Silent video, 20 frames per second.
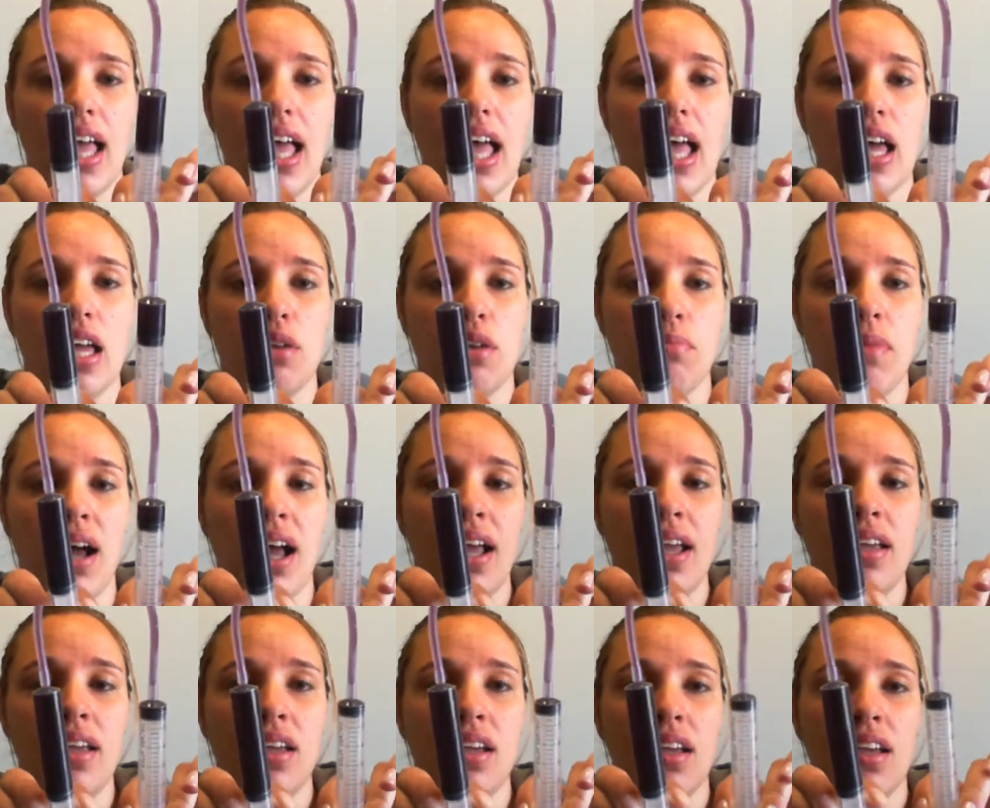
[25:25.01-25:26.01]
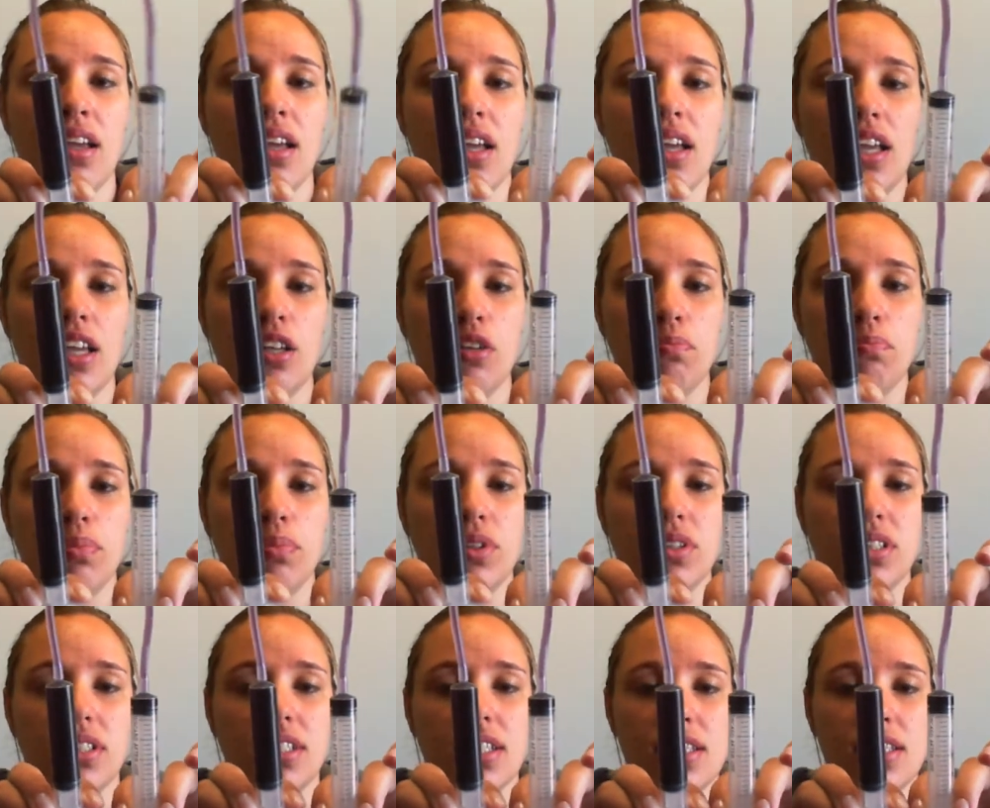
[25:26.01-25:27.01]
and my
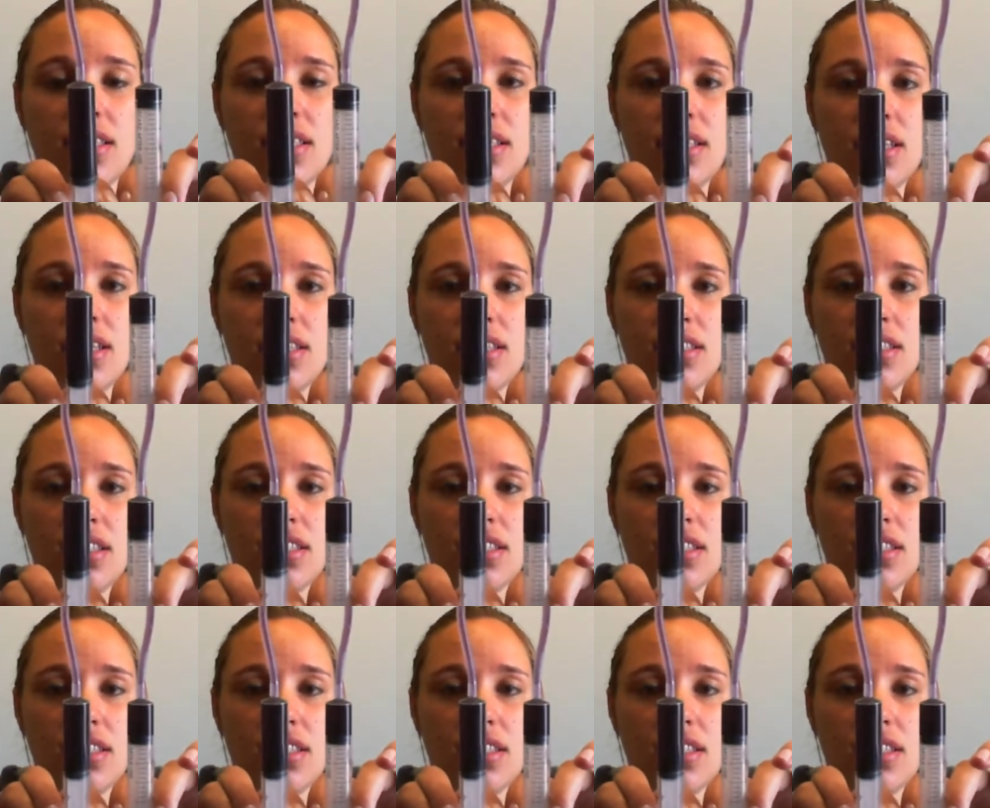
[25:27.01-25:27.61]
input distance